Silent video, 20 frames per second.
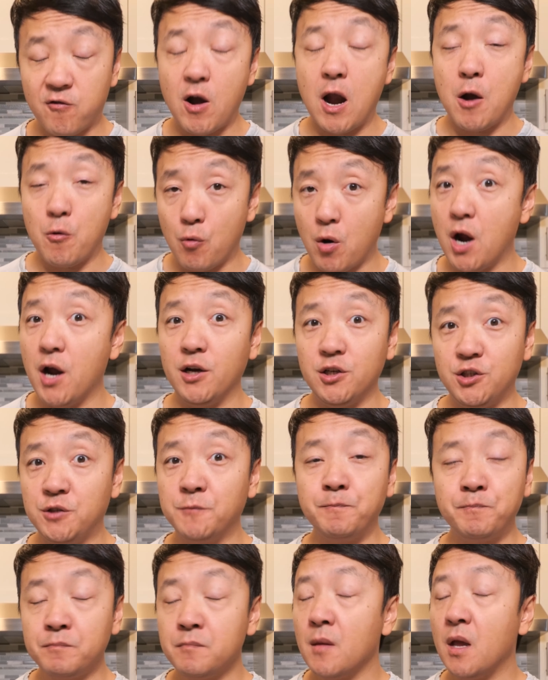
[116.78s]
fried rice
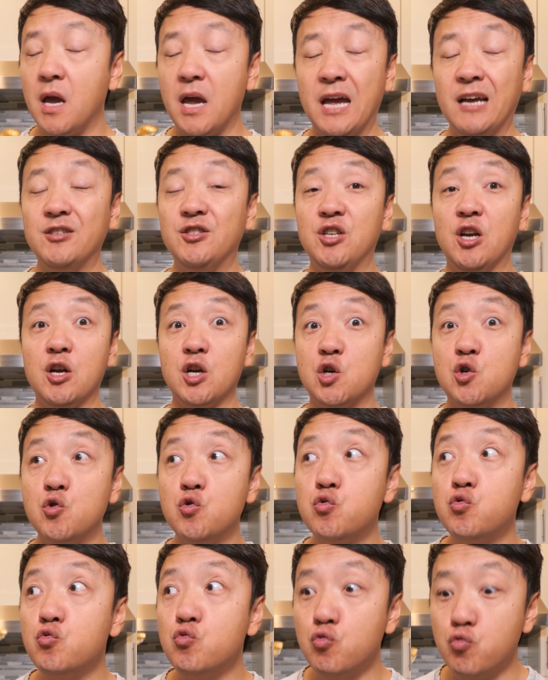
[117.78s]
is
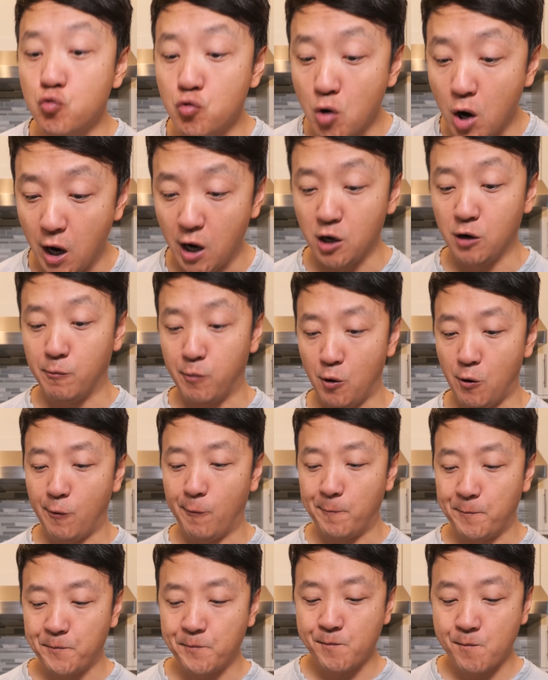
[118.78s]
incredible.